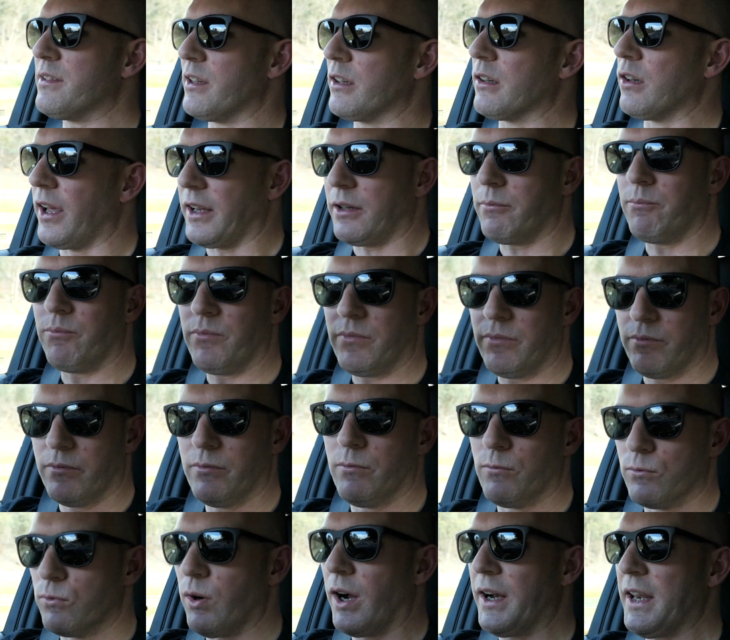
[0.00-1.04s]
like
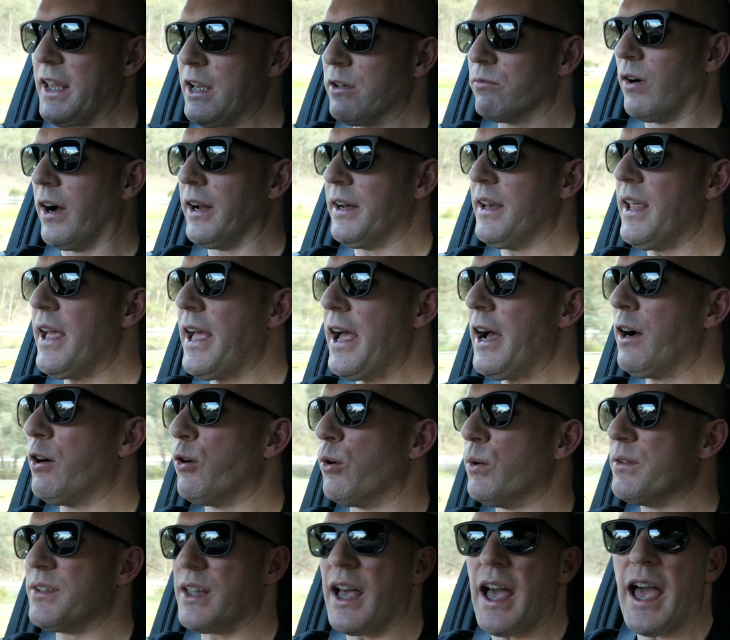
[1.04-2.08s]
right here, right now,
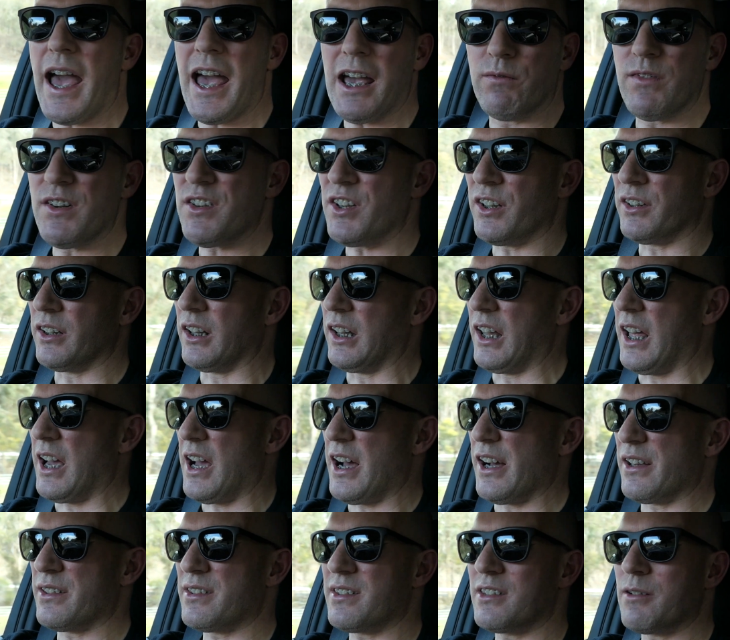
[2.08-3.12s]
or is it averaging the
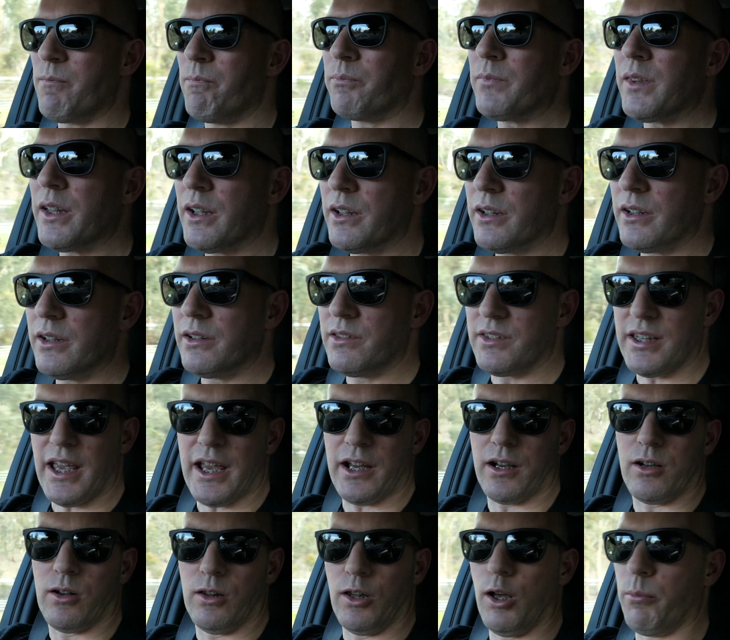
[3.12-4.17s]
last
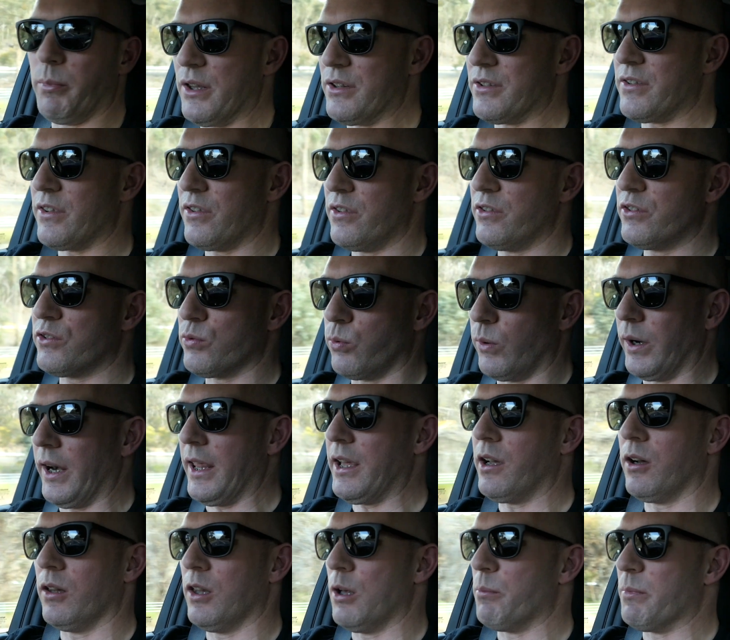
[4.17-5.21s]
10 kilometers, 20
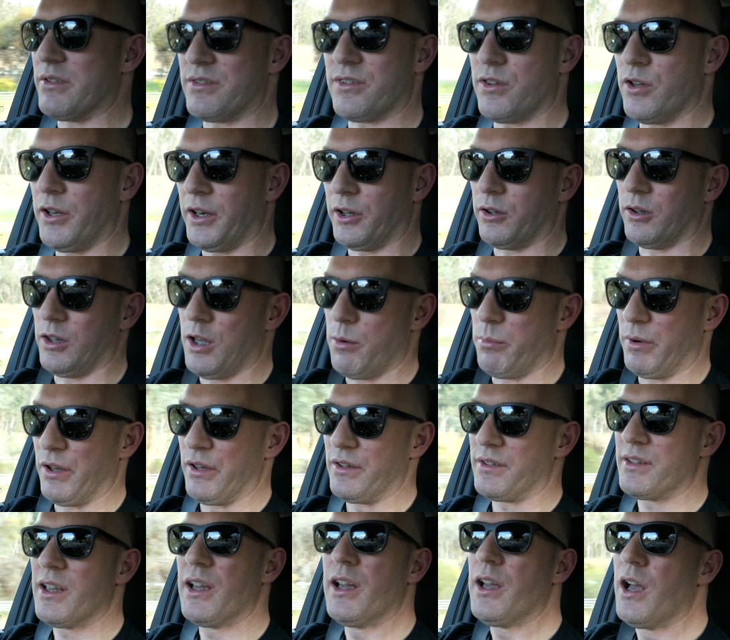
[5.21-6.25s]
kilometers, 30
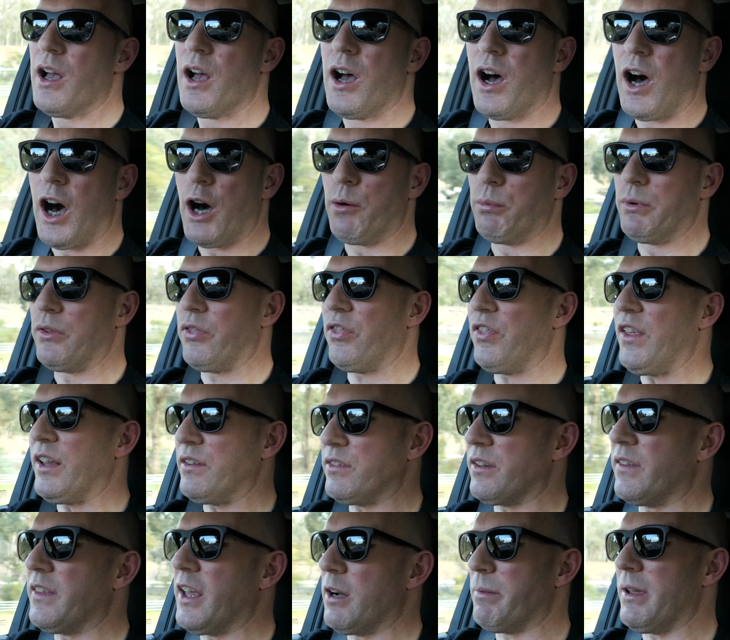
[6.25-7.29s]
kilometers? I would think
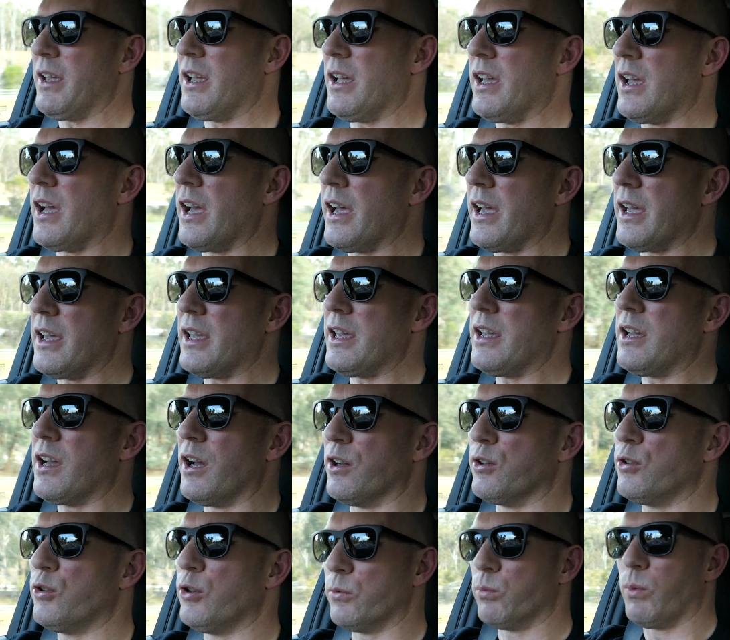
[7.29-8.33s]
that that'd be a
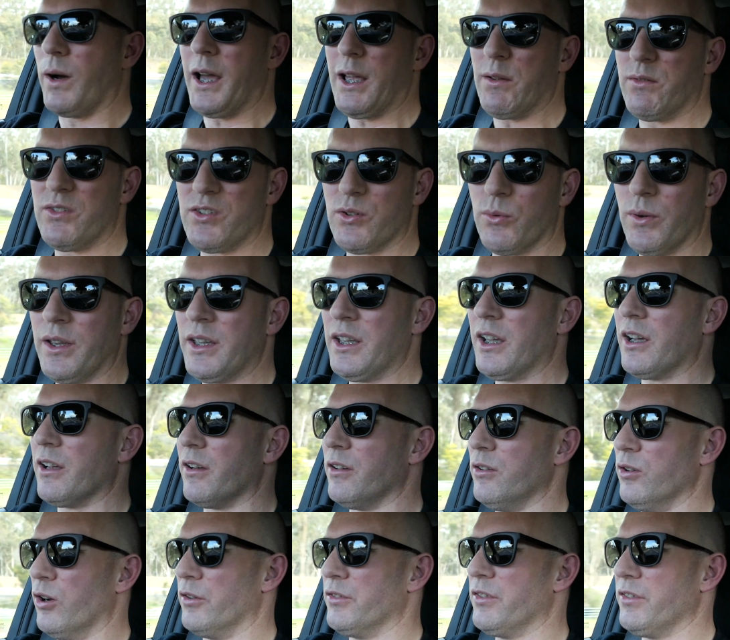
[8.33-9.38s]
good way of doing it,
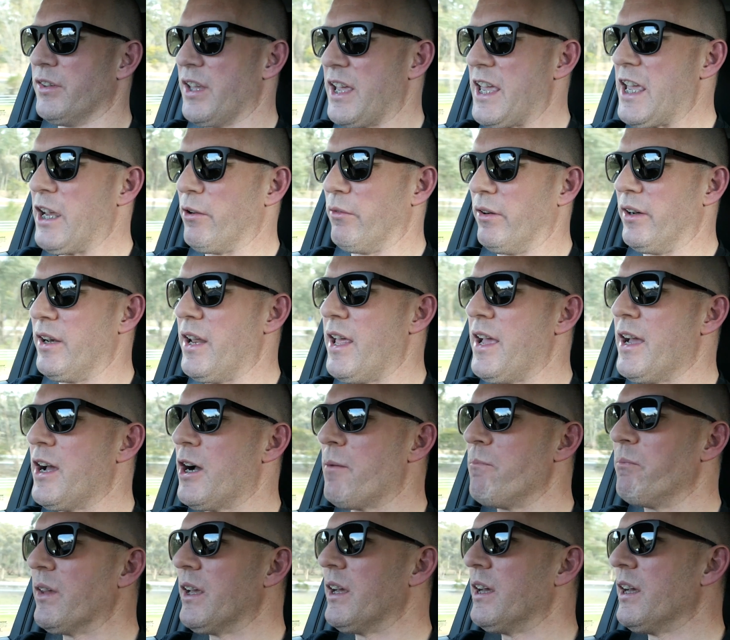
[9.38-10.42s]
not the here and
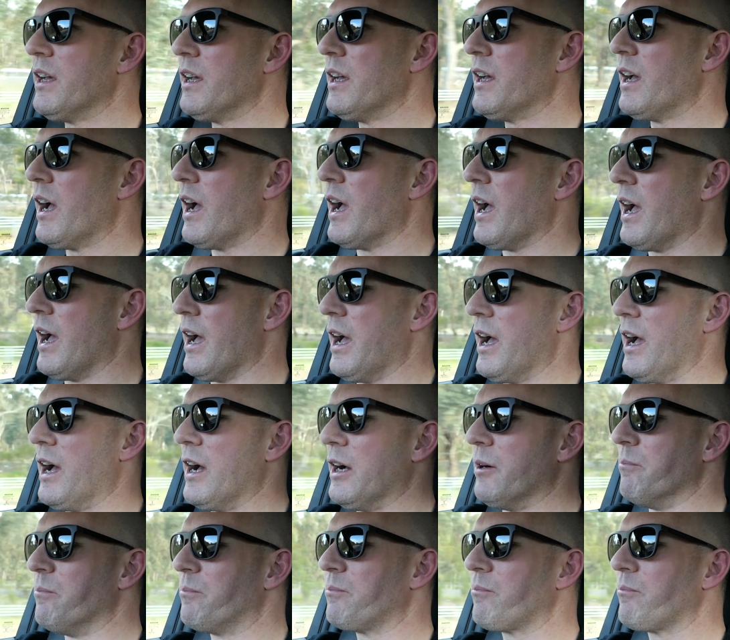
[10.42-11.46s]
now. I